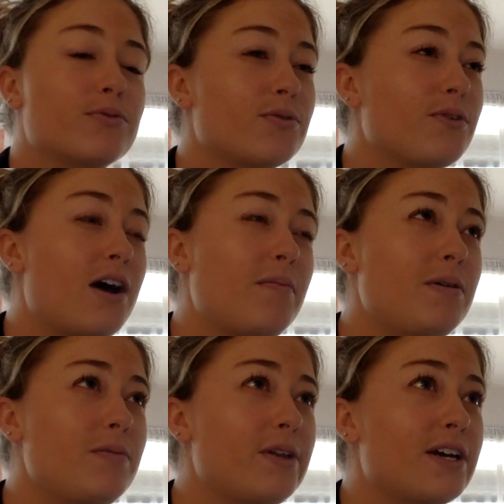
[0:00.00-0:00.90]

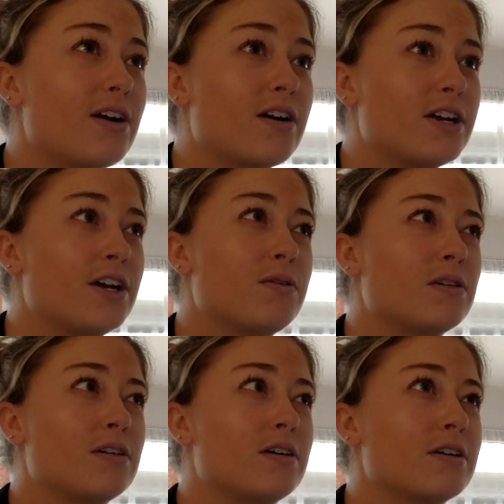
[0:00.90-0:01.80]
probably already know
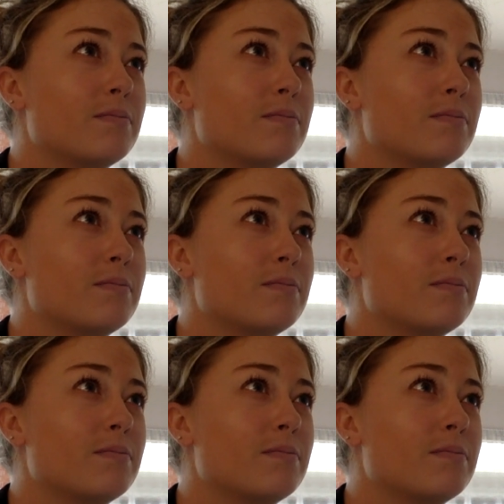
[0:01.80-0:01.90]
a lot